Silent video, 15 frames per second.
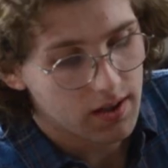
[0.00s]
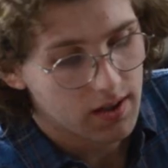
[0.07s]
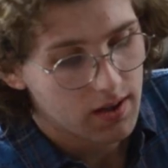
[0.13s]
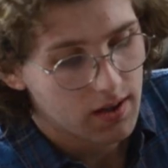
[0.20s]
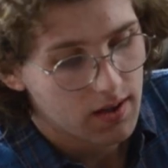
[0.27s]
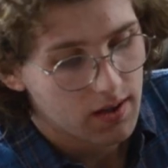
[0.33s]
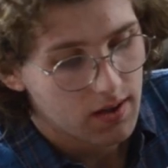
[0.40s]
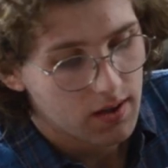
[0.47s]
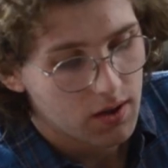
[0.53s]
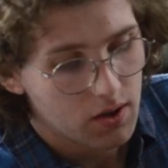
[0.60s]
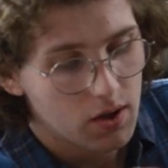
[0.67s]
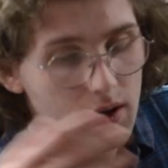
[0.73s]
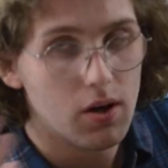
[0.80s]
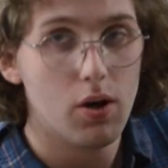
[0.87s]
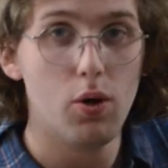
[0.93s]
to
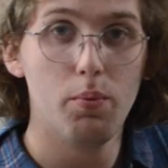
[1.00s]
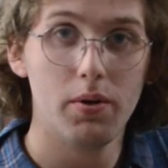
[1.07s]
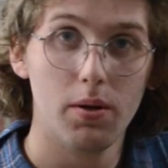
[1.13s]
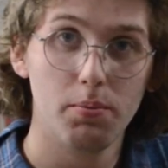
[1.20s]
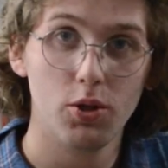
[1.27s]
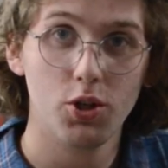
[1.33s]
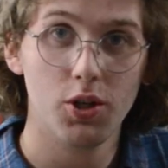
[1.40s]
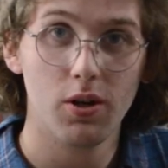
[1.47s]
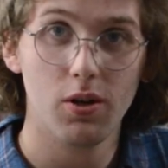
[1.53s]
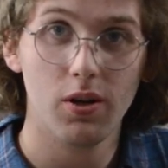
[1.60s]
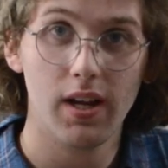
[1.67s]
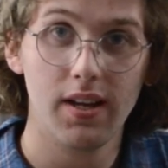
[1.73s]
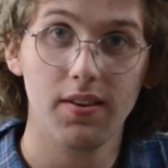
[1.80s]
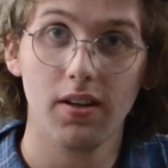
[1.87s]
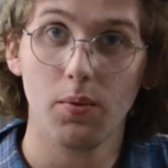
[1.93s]
open up your shutter
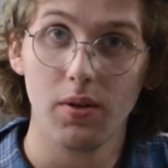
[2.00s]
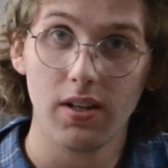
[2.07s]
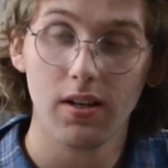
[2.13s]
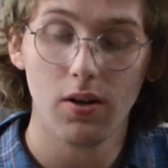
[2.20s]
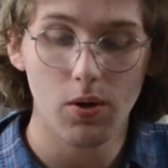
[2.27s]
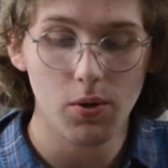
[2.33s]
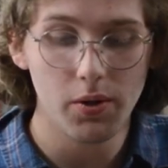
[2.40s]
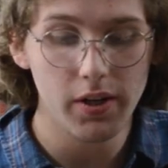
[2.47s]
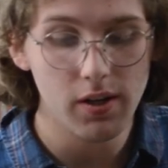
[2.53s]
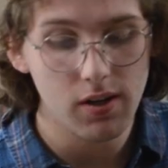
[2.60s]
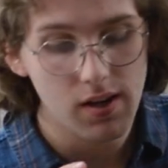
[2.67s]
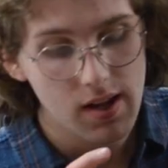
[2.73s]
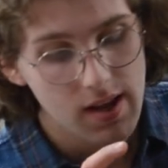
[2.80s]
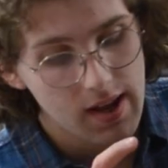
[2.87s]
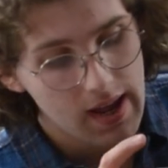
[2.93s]
again like we did
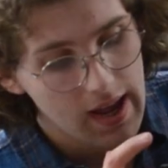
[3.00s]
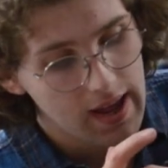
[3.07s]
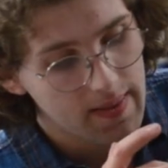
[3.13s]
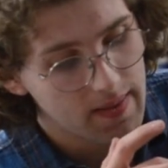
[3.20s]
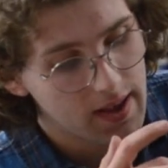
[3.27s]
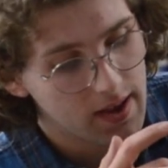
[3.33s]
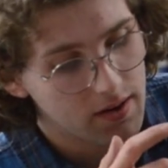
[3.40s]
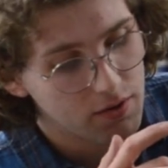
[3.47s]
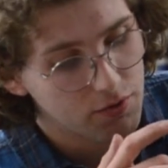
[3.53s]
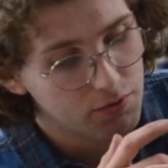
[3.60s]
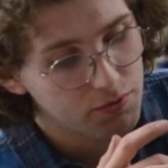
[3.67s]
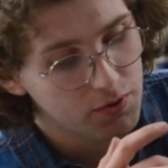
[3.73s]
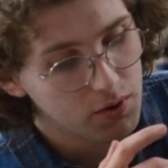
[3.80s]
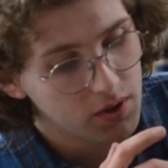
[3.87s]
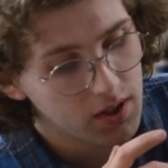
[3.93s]
earlier, and then
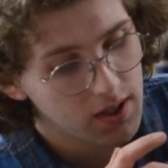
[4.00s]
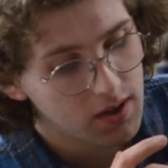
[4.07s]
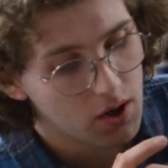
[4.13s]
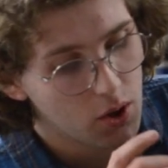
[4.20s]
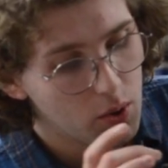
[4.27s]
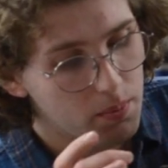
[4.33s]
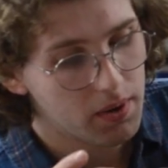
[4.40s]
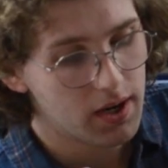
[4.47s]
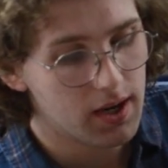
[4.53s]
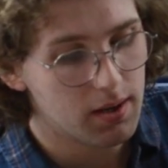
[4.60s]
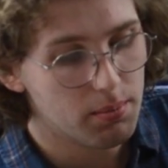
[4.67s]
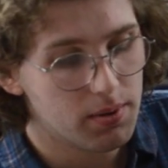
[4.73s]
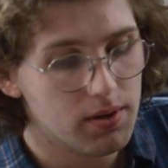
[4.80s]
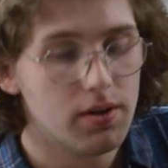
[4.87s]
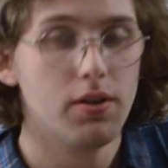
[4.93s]
fully open
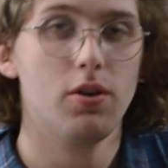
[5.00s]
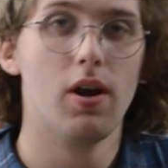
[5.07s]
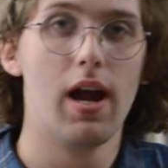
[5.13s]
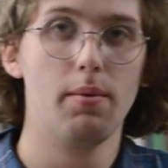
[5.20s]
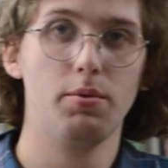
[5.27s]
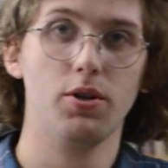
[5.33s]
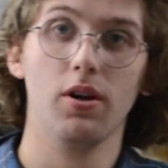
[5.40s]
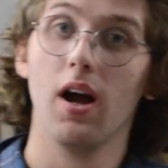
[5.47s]
up your aperture.